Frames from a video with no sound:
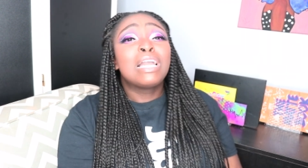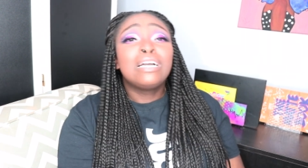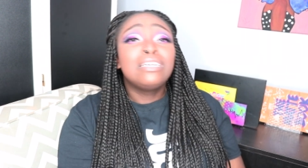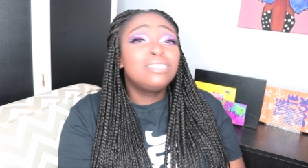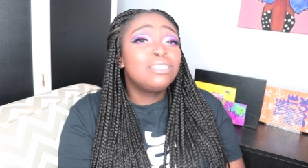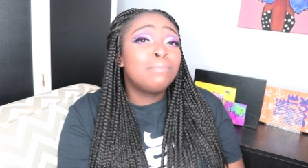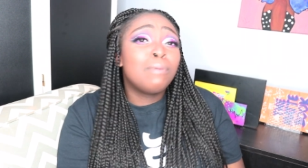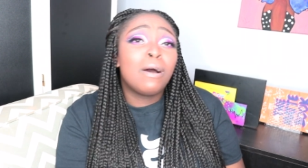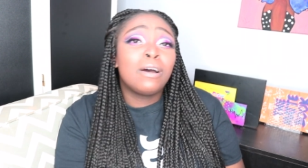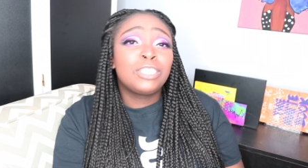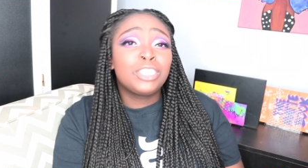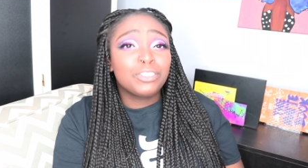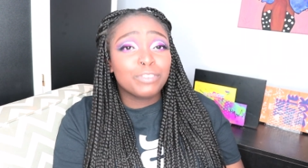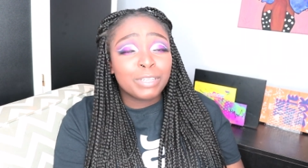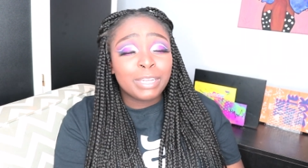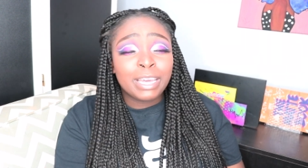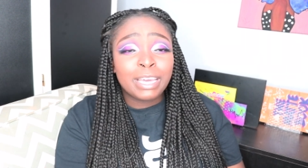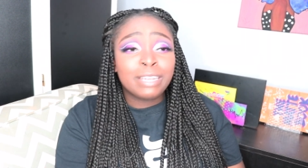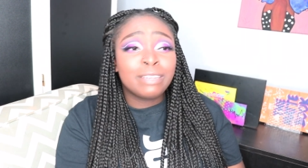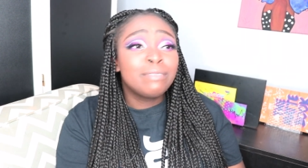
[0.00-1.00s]

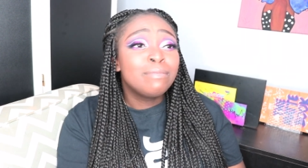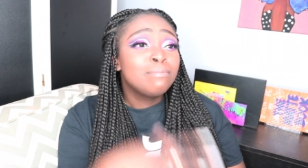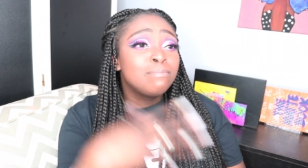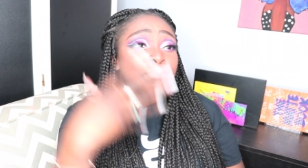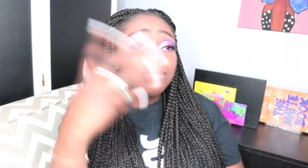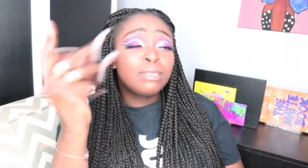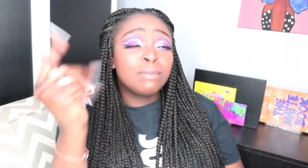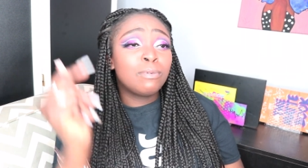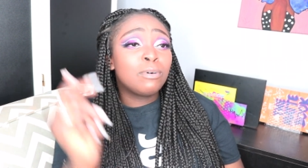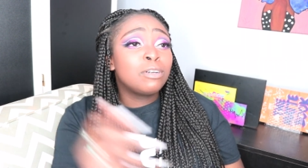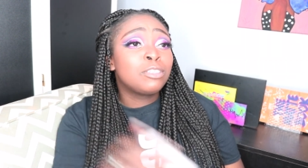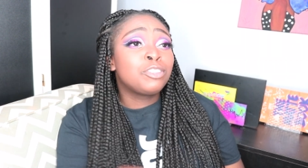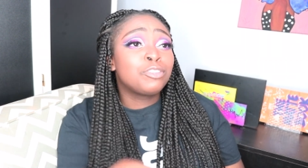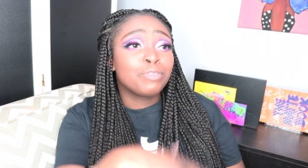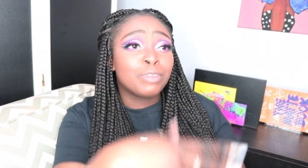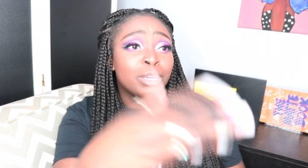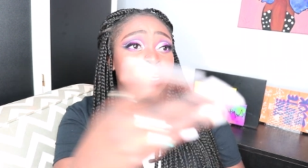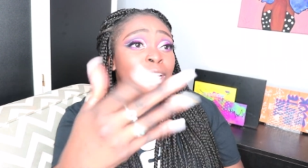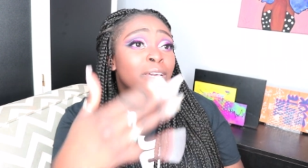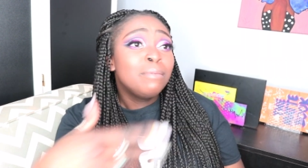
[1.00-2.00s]
Debauchery then.
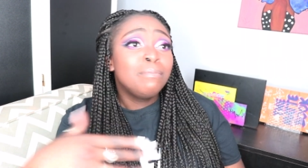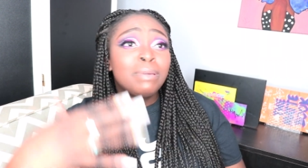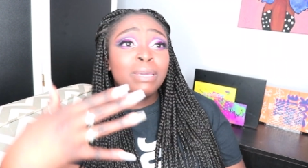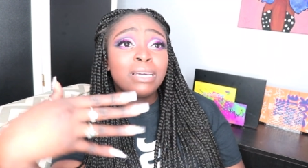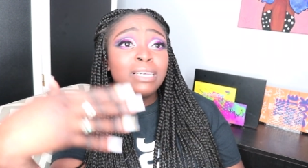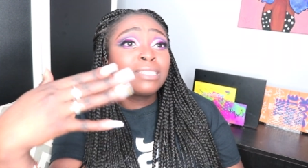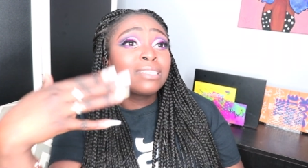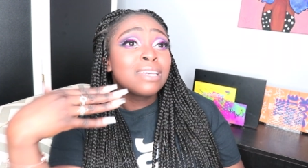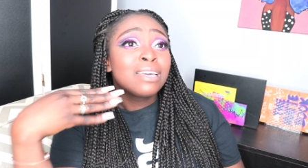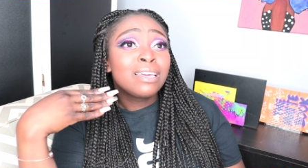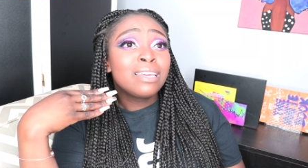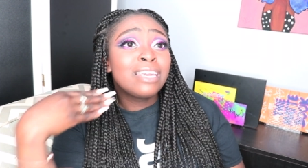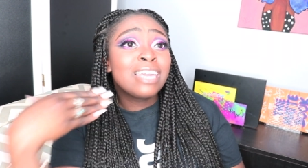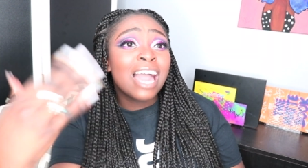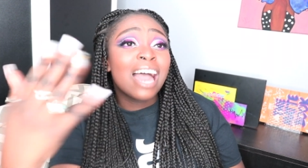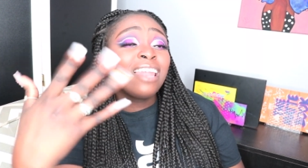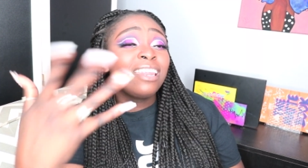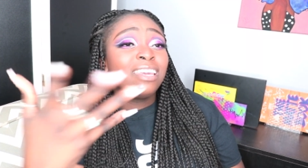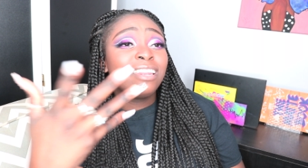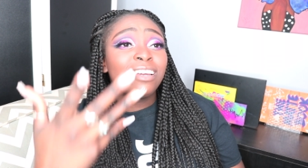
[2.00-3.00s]
Debauchery. Because
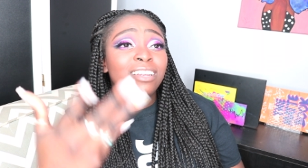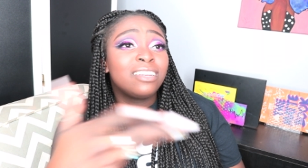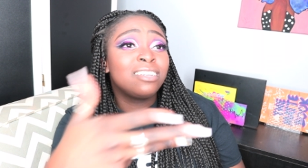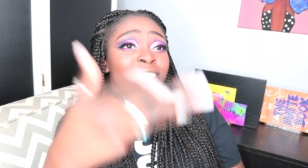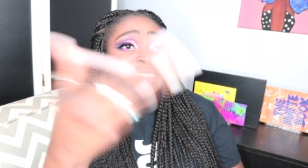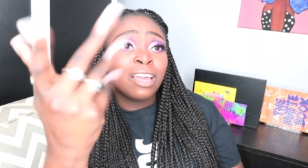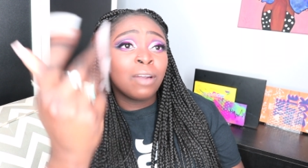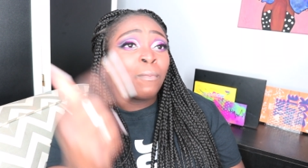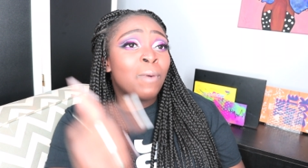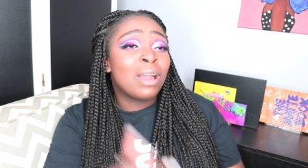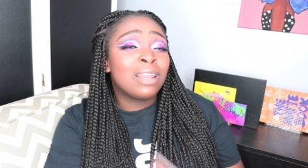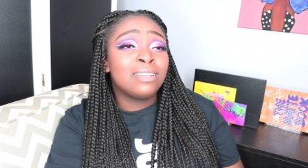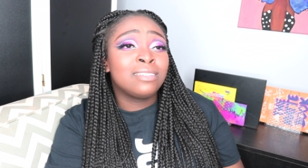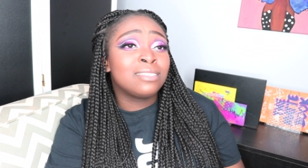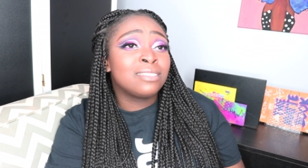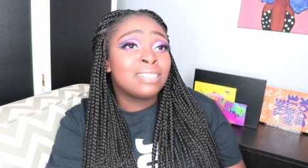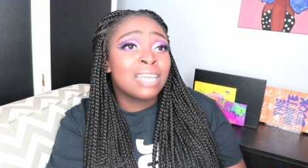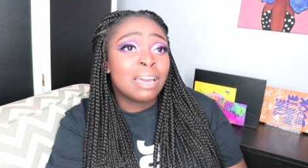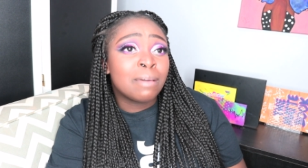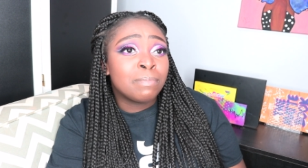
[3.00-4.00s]
y'all need to understand why this
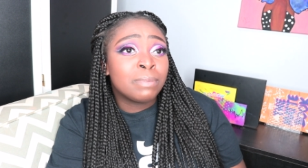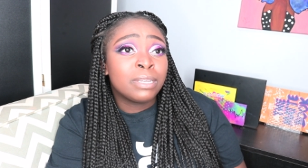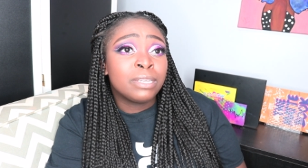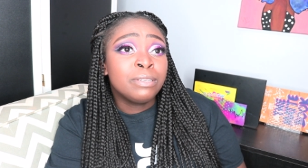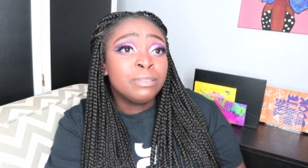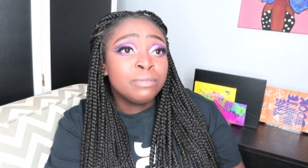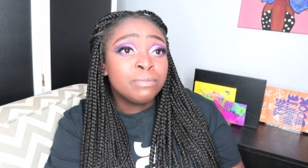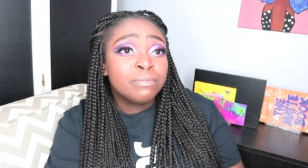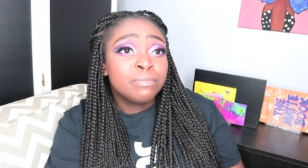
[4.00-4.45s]
is happening.